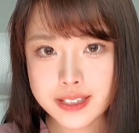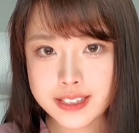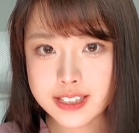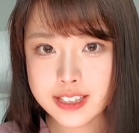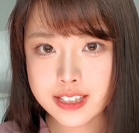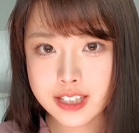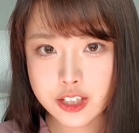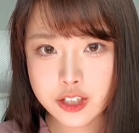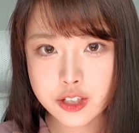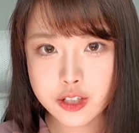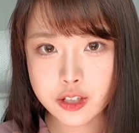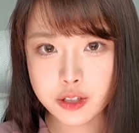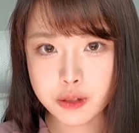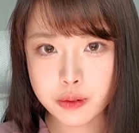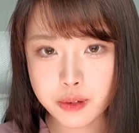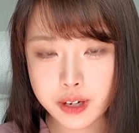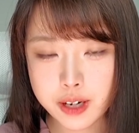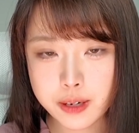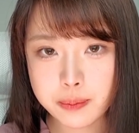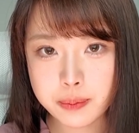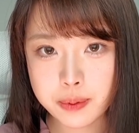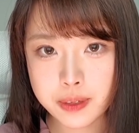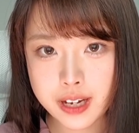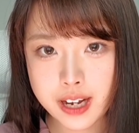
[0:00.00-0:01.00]
is such a
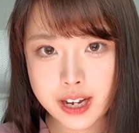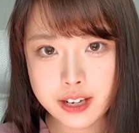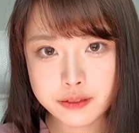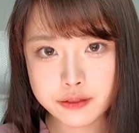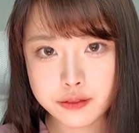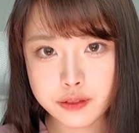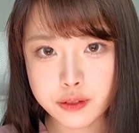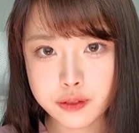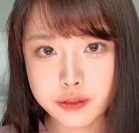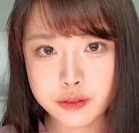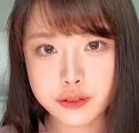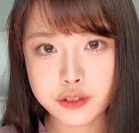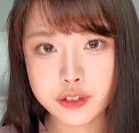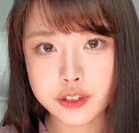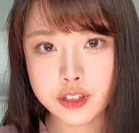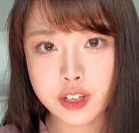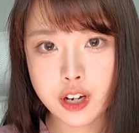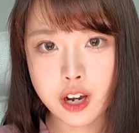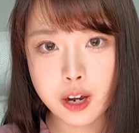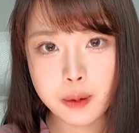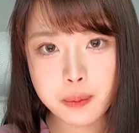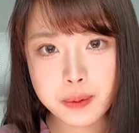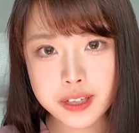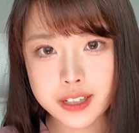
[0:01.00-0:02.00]
great platform for
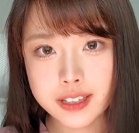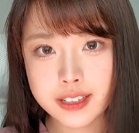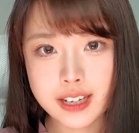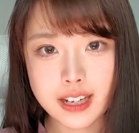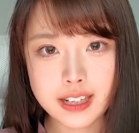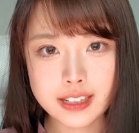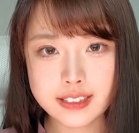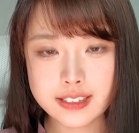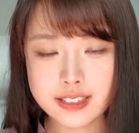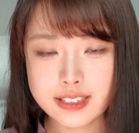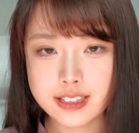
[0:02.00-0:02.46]
topic like